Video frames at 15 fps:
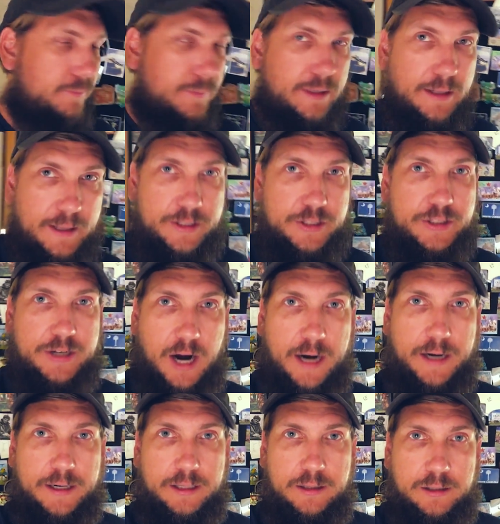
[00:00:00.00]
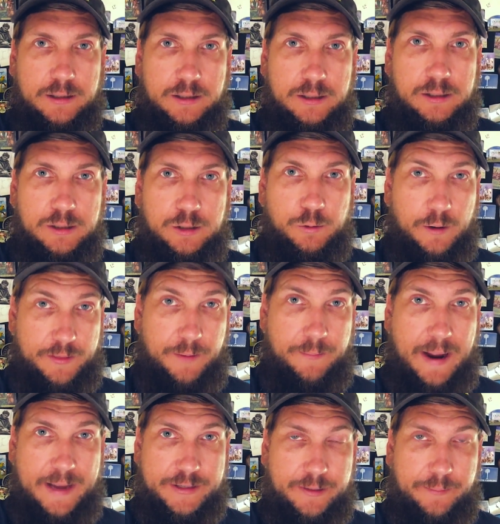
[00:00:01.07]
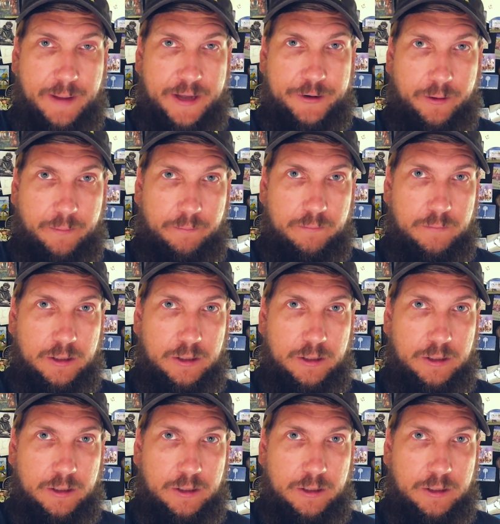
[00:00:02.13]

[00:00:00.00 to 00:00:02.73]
Let's start with the master bedroom.